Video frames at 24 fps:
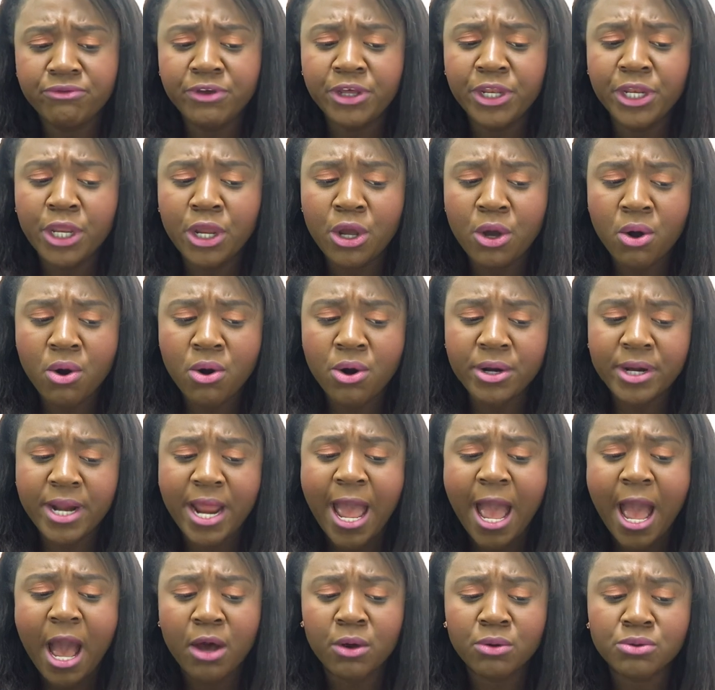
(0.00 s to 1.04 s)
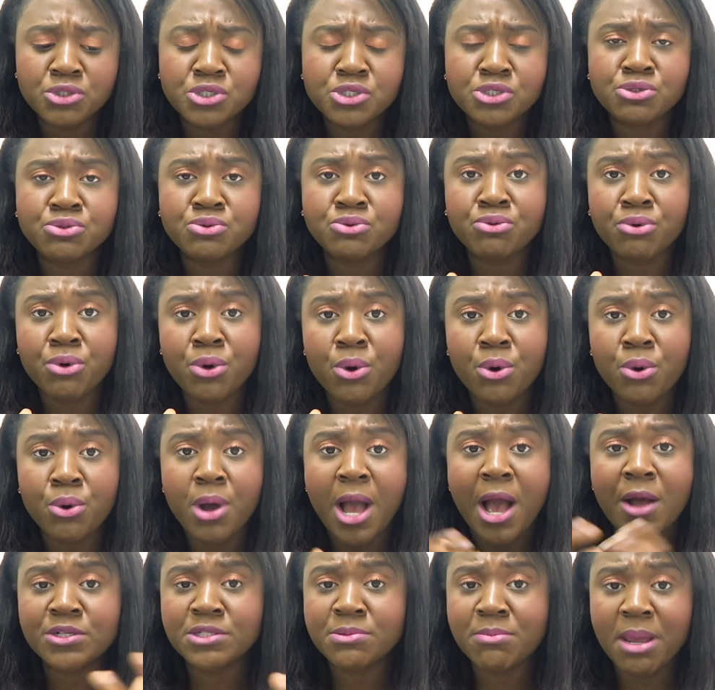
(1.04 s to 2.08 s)
video on how
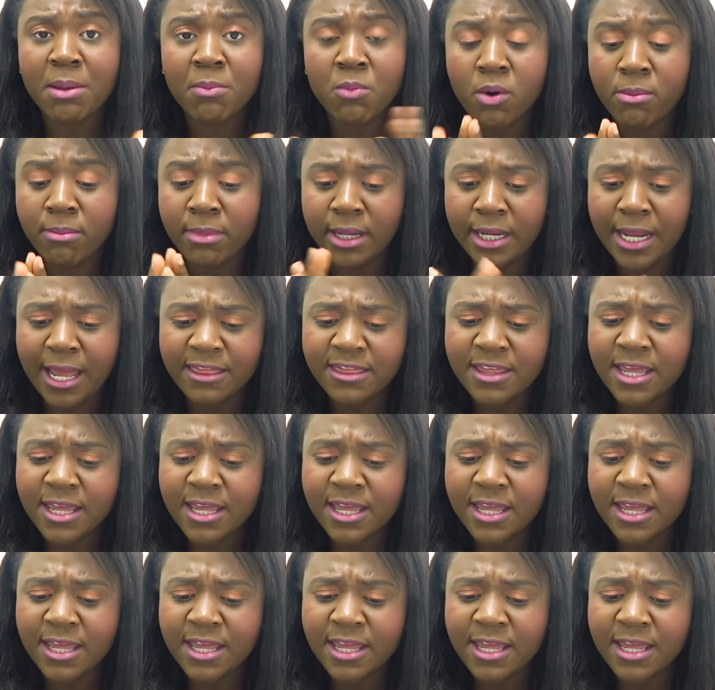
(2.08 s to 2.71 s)
to make more money.